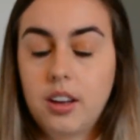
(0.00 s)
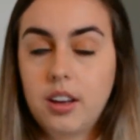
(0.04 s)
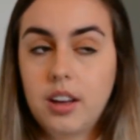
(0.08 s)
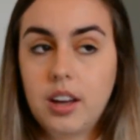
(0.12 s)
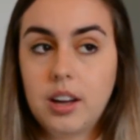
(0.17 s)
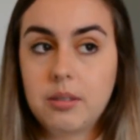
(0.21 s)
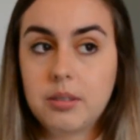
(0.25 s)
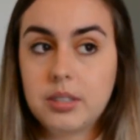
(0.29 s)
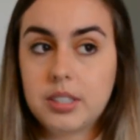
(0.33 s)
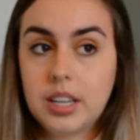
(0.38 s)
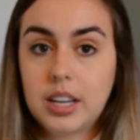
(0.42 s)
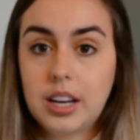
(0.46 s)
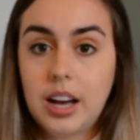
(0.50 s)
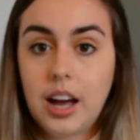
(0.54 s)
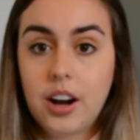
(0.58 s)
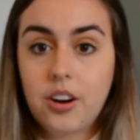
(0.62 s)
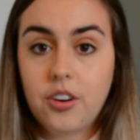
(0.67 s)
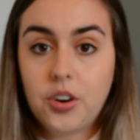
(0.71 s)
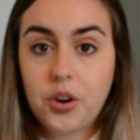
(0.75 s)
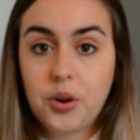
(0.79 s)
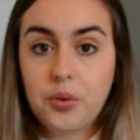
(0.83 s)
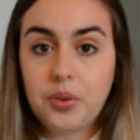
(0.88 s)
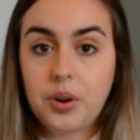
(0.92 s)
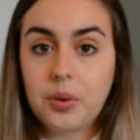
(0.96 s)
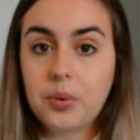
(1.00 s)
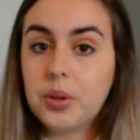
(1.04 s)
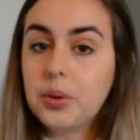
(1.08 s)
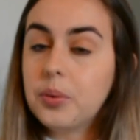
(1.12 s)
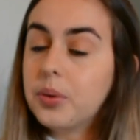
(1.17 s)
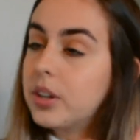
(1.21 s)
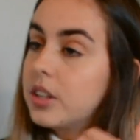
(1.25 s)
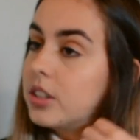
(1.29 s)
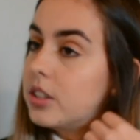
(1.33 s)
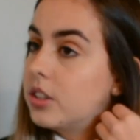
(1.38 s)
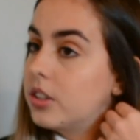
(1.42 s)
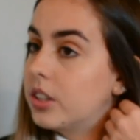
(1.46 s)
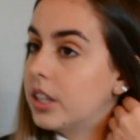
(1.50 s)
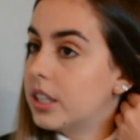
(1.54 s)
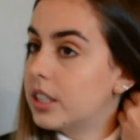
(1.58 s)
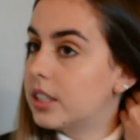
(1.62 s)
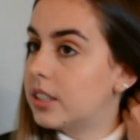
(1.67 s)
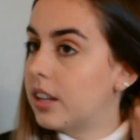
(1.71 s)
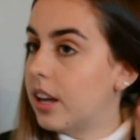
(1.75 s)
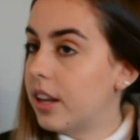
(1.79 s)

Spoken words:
I was like, I don't know if I really want to do this.